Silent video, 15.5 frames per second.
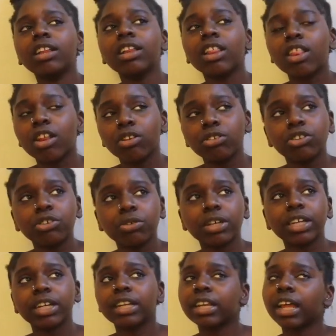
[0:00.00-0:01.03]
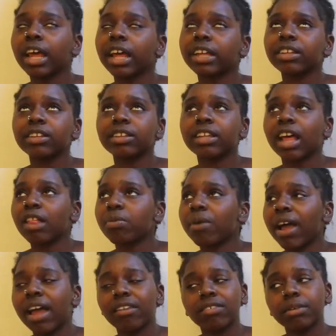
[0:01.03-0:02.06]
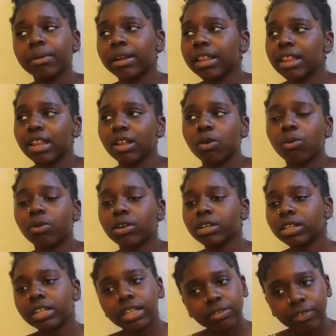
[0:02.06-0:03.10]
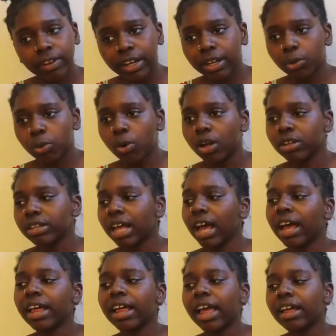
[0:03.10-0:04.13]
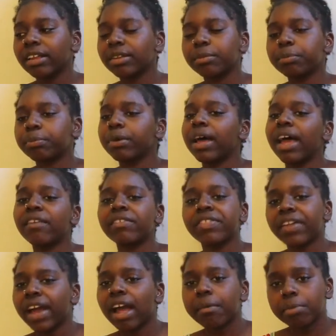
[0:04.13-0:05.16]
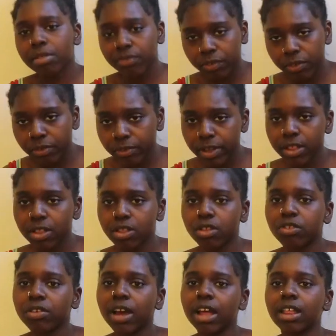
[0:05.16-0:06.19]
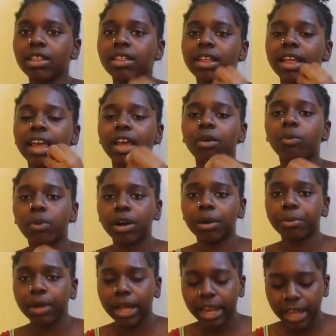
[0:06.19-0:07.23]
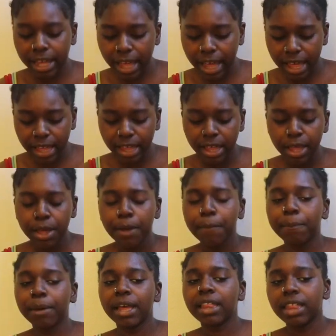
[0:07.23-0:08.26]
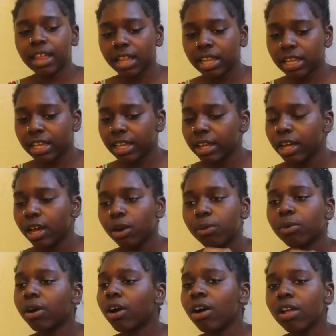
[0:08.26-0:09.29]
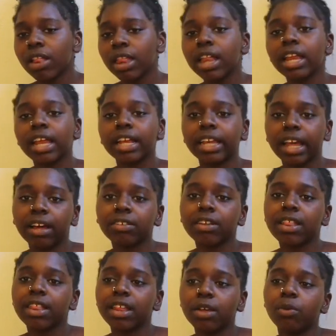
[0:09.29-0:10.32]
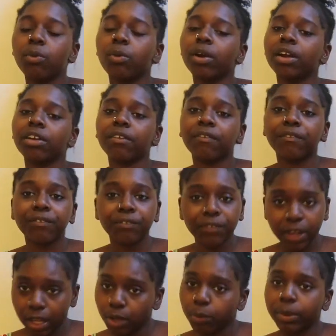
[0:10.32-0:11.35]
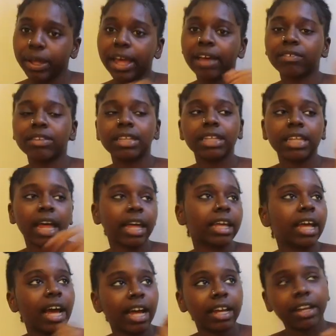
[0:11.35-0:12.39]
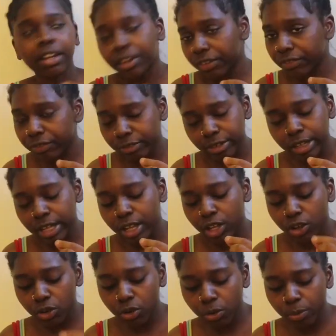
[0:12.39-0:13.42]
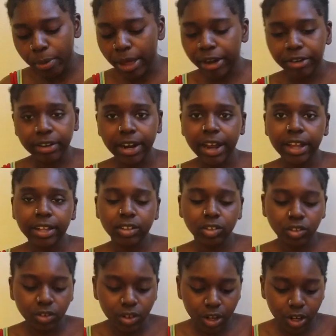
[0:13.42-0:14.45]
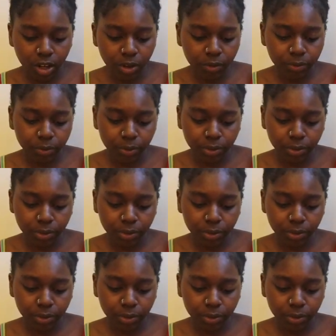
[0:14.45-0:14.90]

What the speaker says: So you can, that's why everybody's in quarantine, right? Well, not, but everything happens for a reason. So you guys get where I'm getting at. Basically, we're all sitting down to see where the fuck we have to, like, kind of do better at, you know?